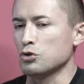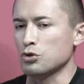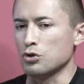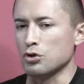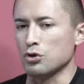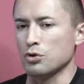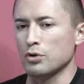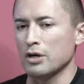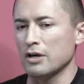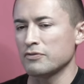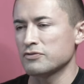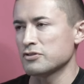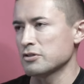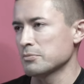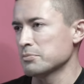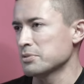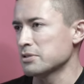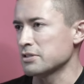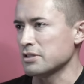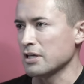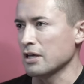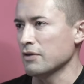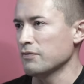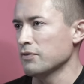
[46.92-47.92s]
Do you have some
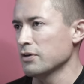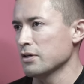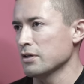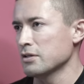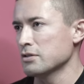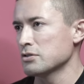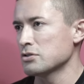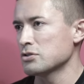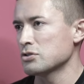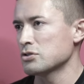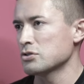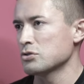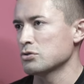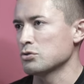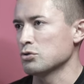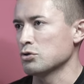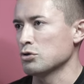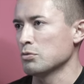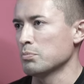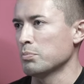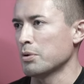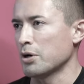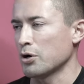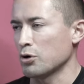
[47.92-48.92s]
savings? Do
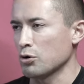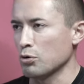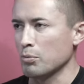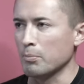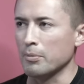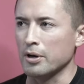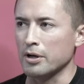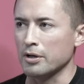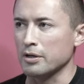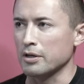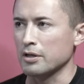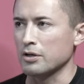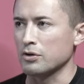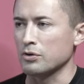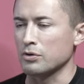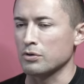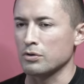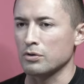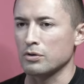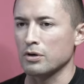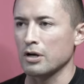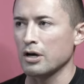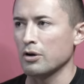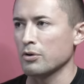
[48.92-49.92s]
you borrow money
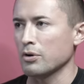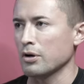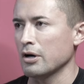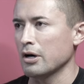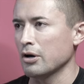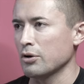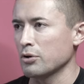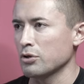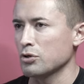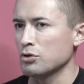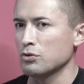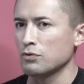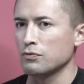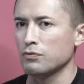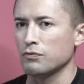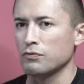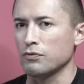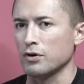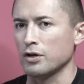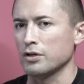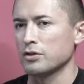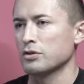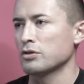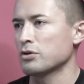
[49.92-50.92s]
or how, how do you
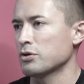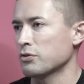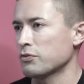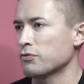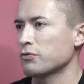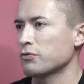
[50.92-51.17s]
fund your